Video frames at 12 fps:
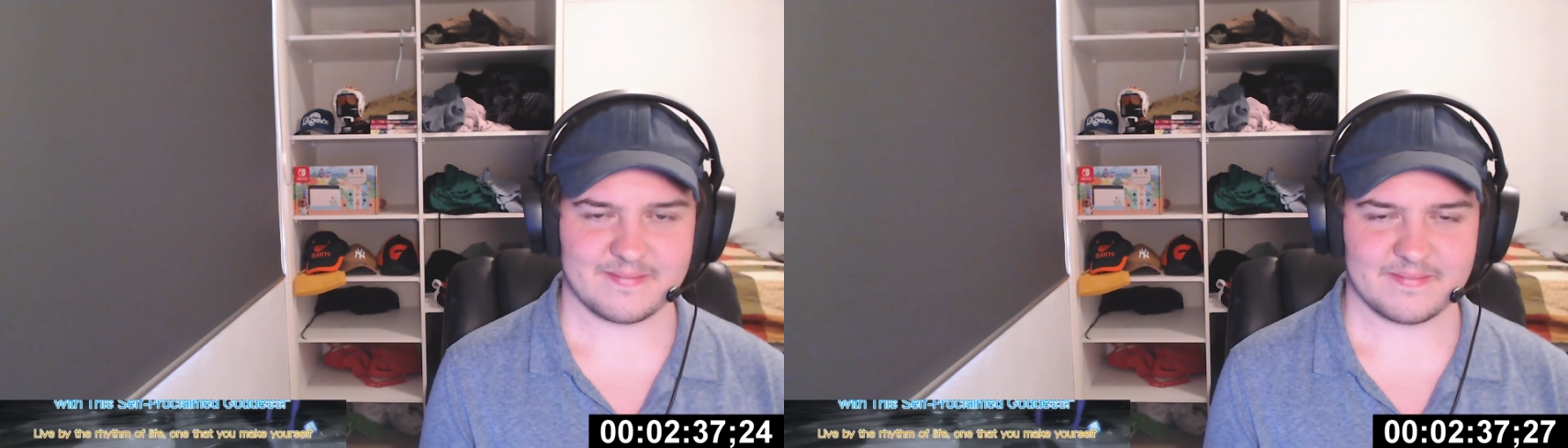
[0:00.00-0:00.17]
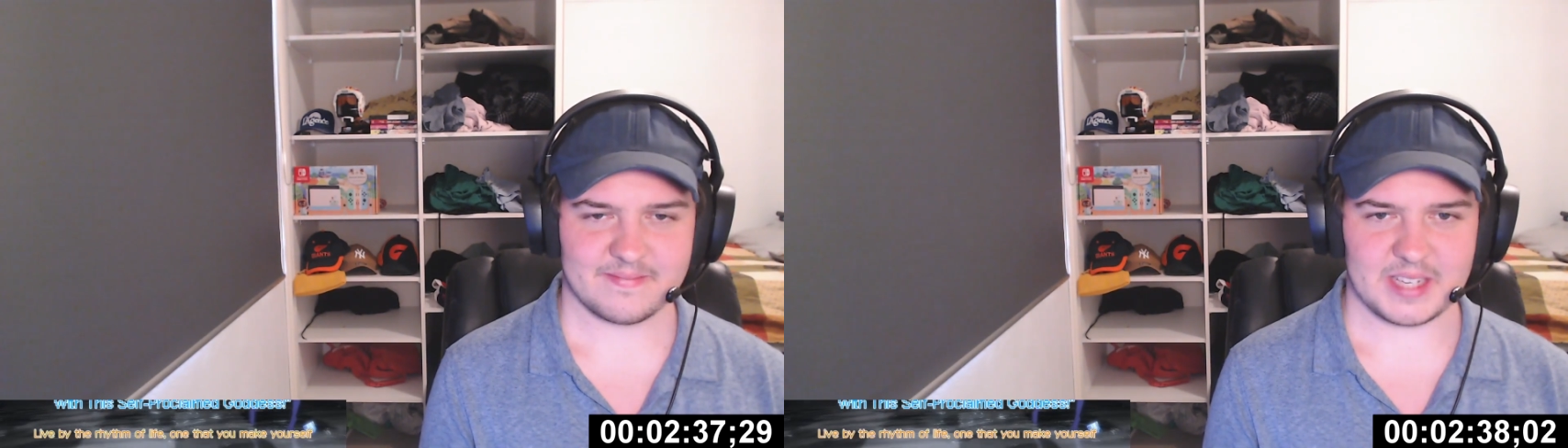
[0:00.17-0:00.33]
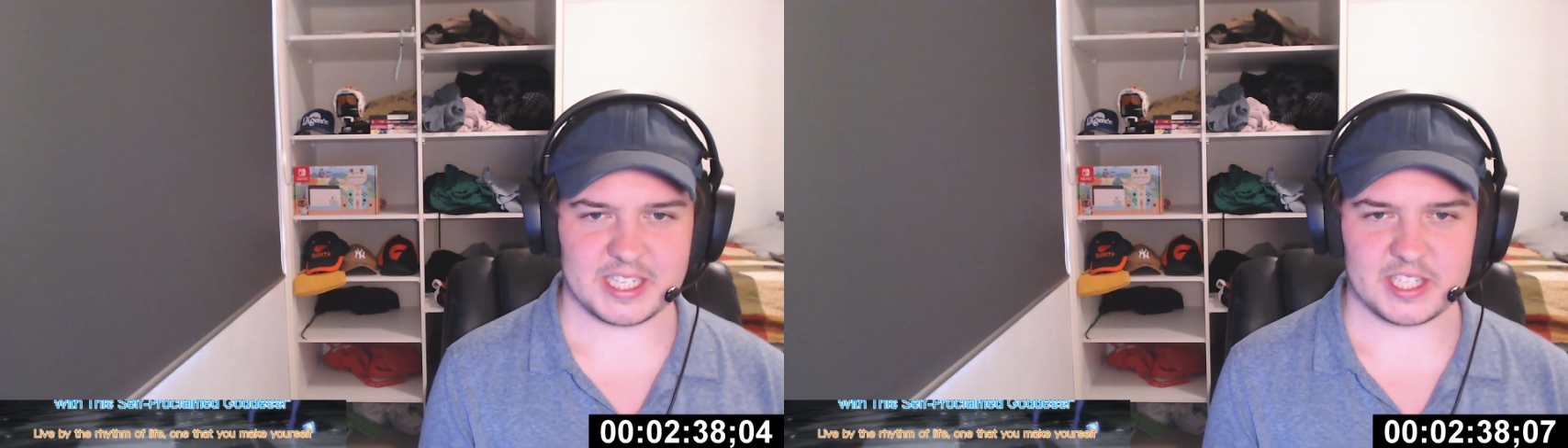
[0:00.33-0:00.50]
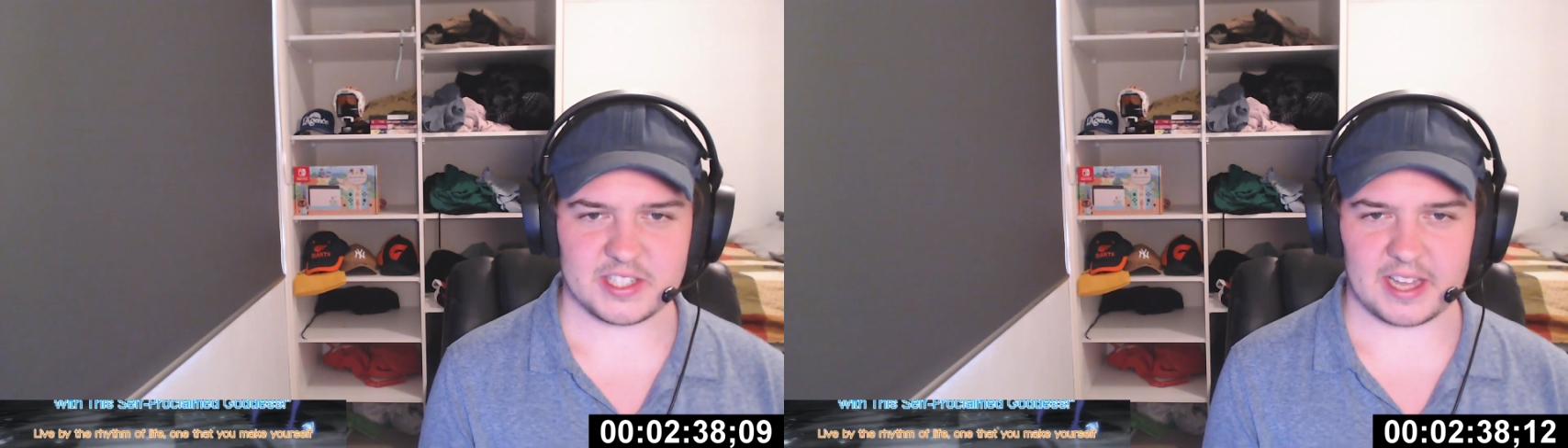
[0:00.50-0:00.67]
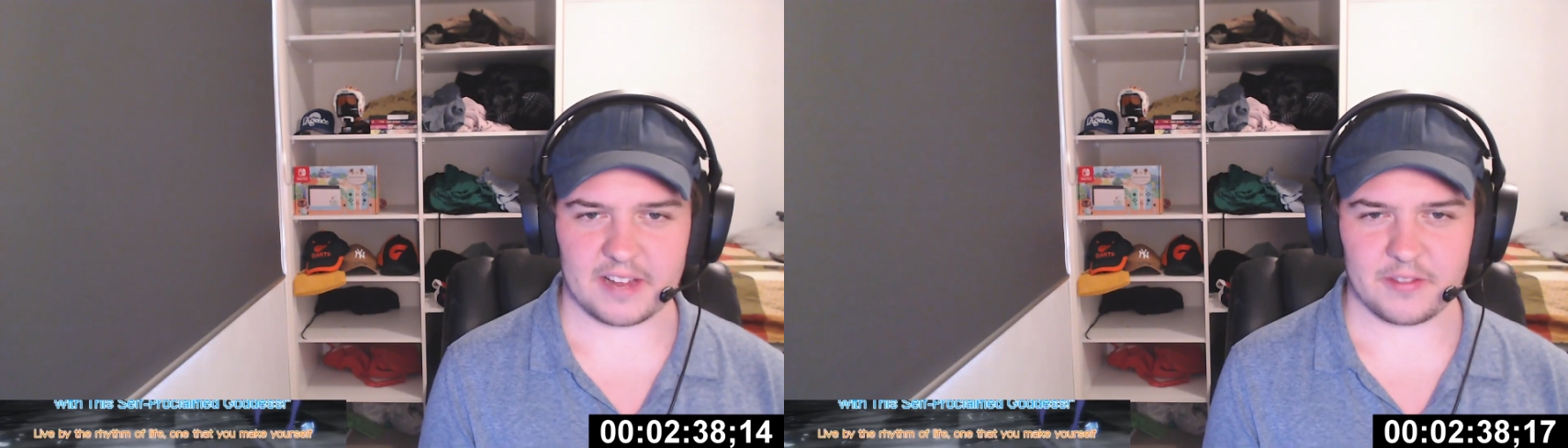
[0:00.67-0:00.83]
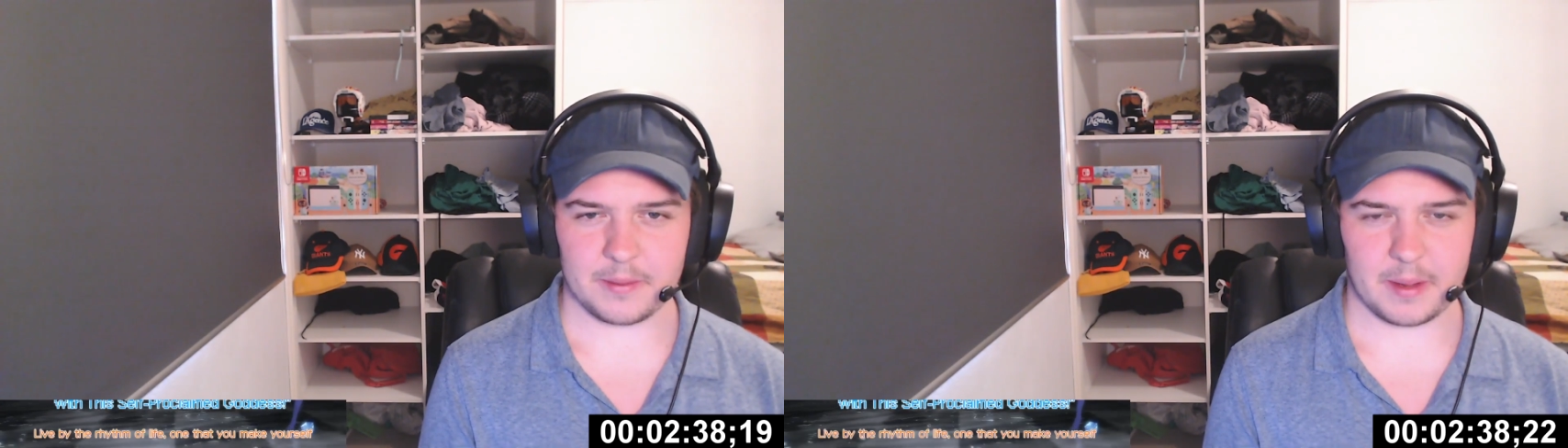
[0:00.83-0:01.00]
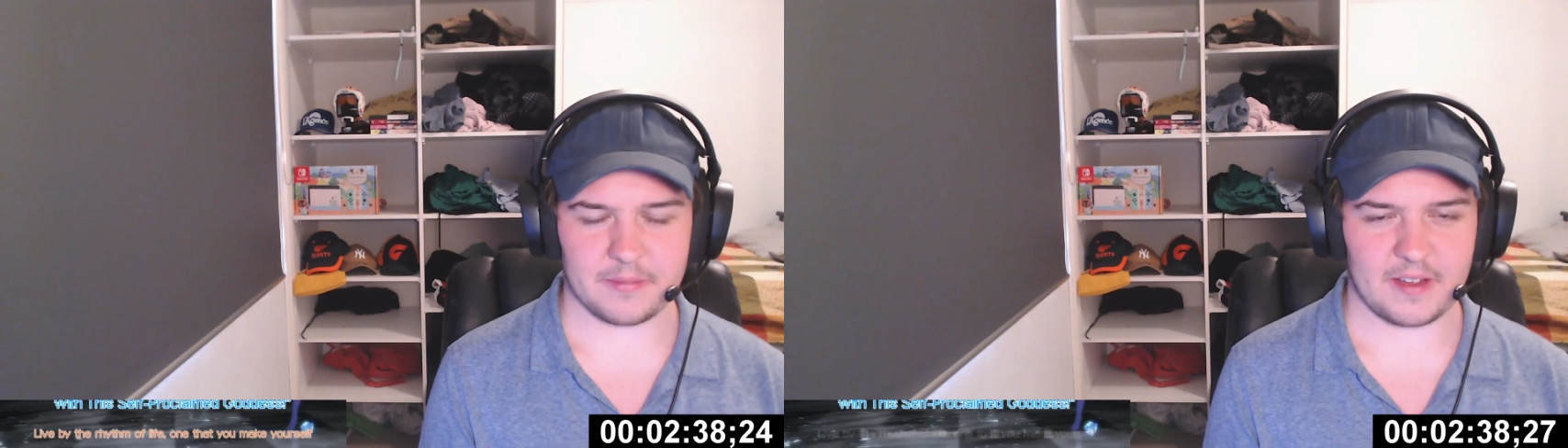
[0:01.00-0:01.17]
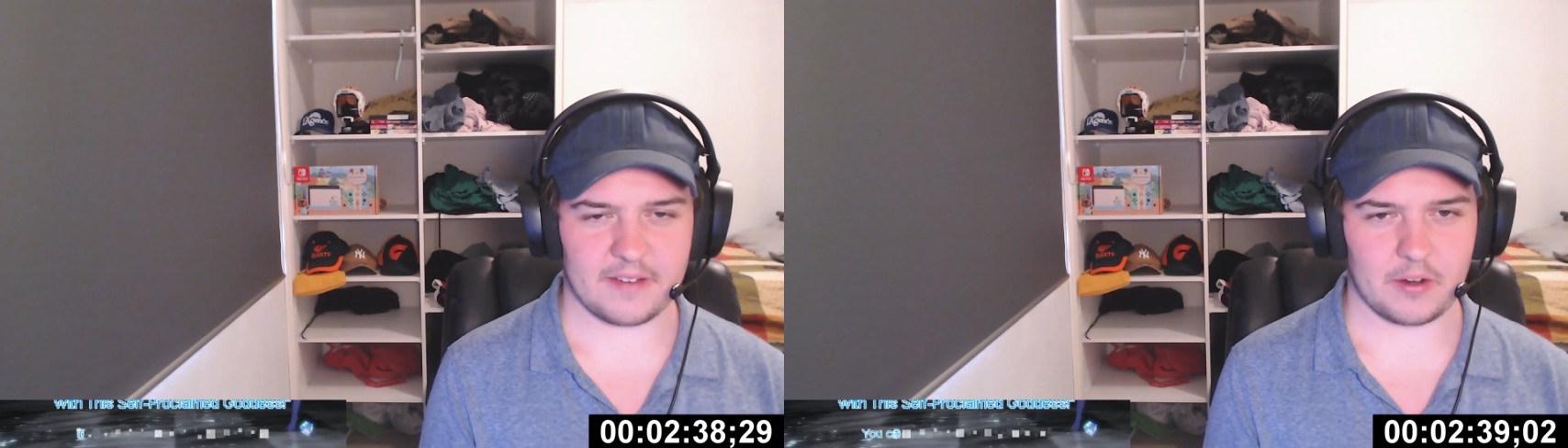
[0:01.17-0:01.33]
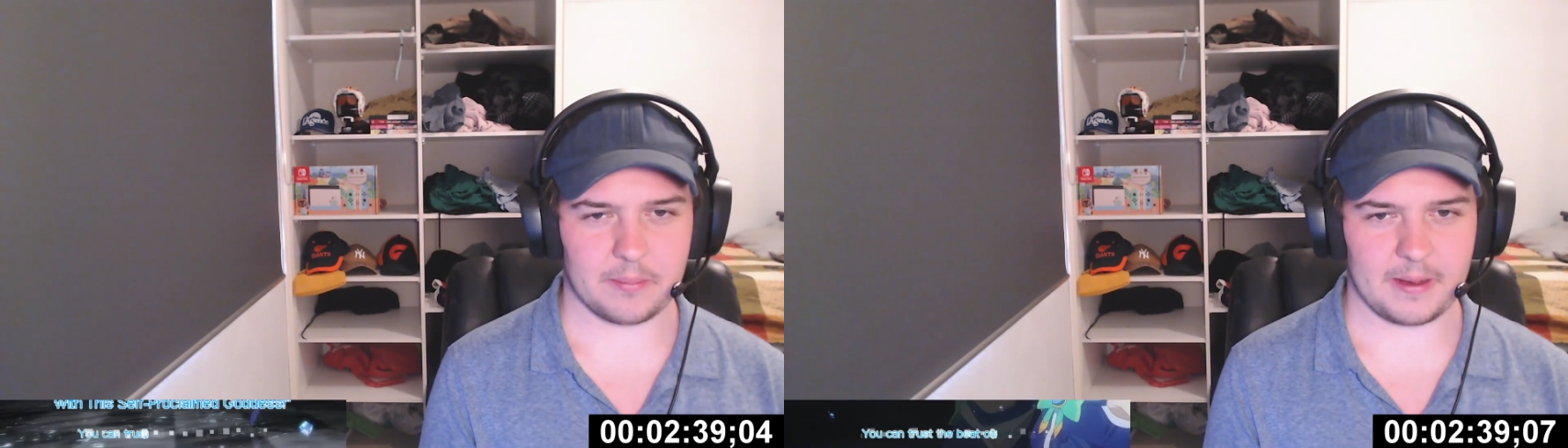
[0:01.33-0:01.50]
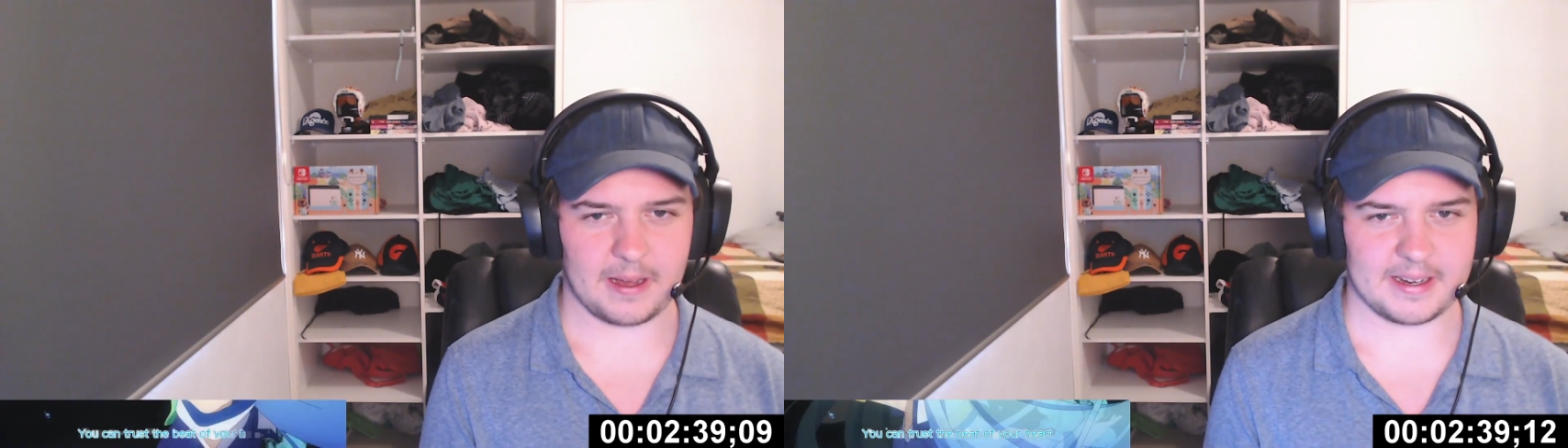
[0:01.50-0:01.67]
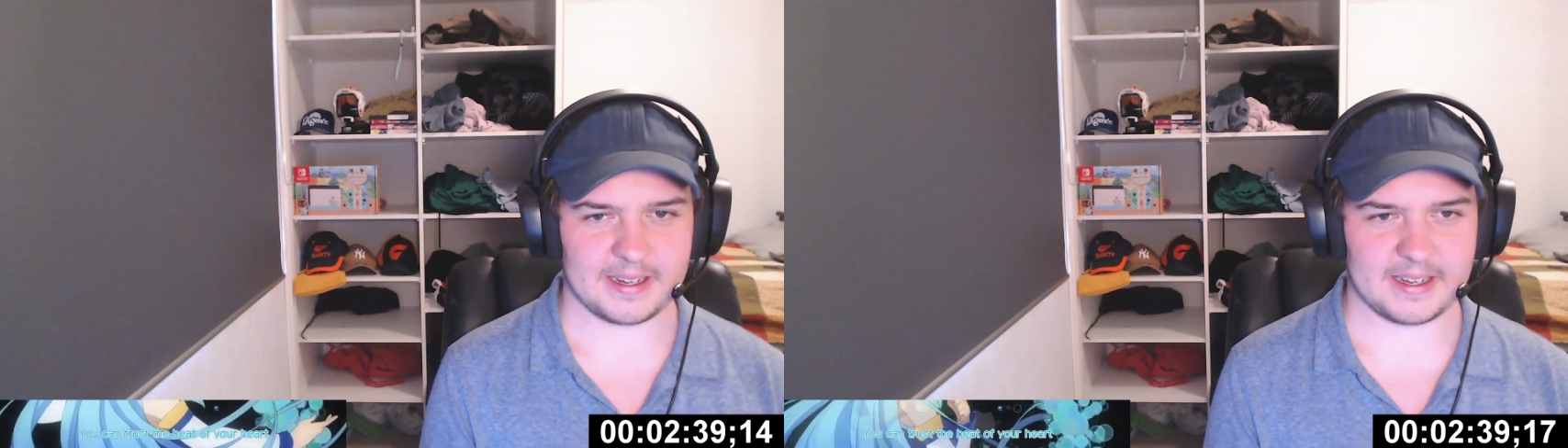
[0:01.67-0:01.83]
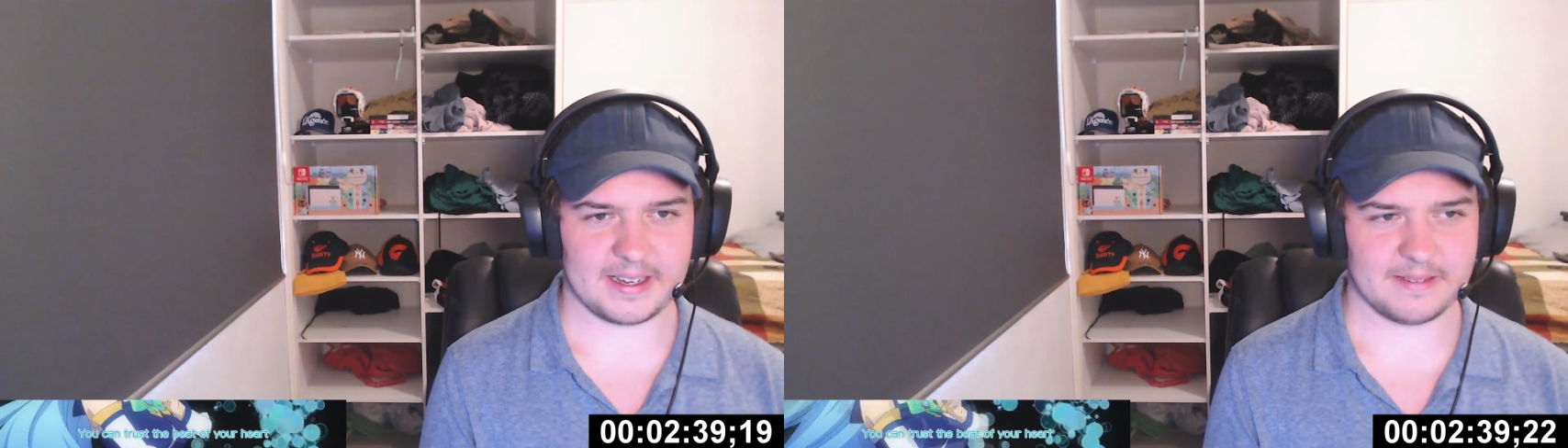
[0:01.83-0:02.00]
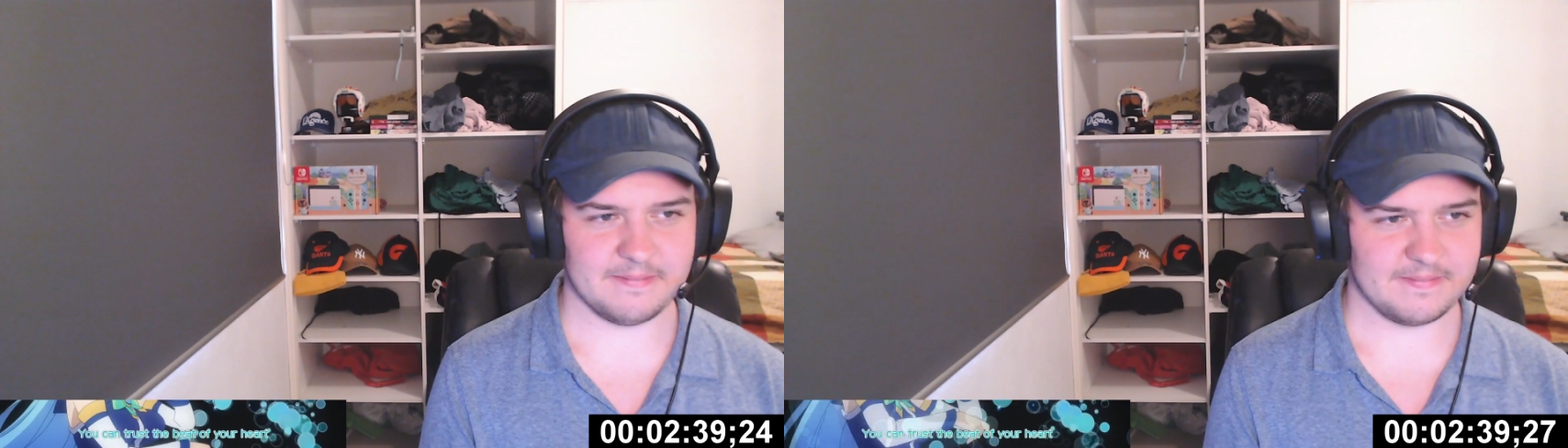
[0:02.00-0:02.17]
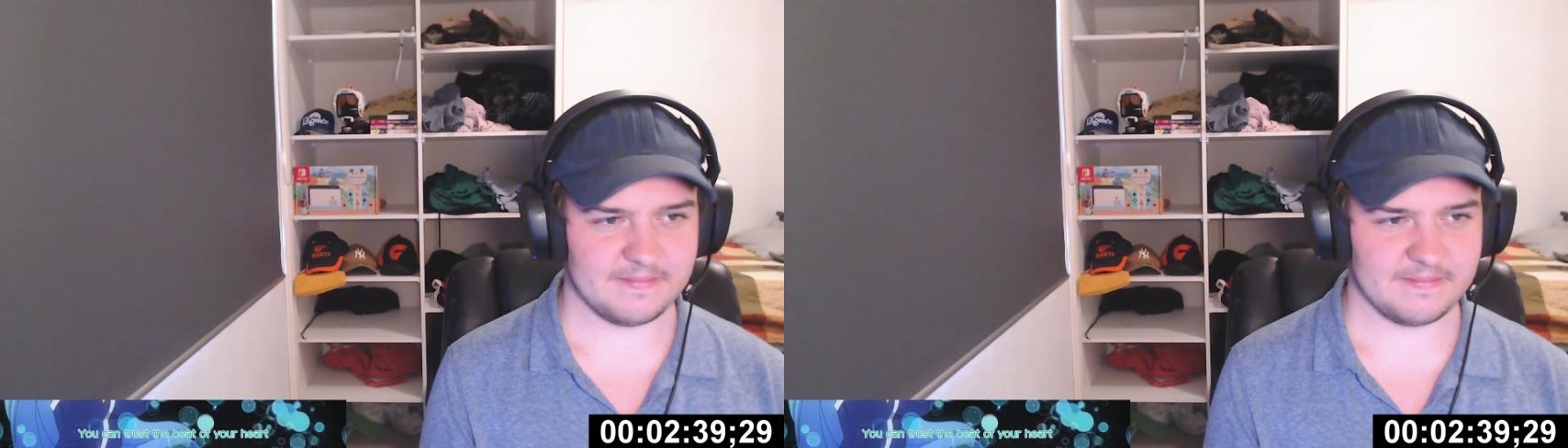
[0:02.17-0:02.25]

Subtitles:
This is definitely my favorite part here.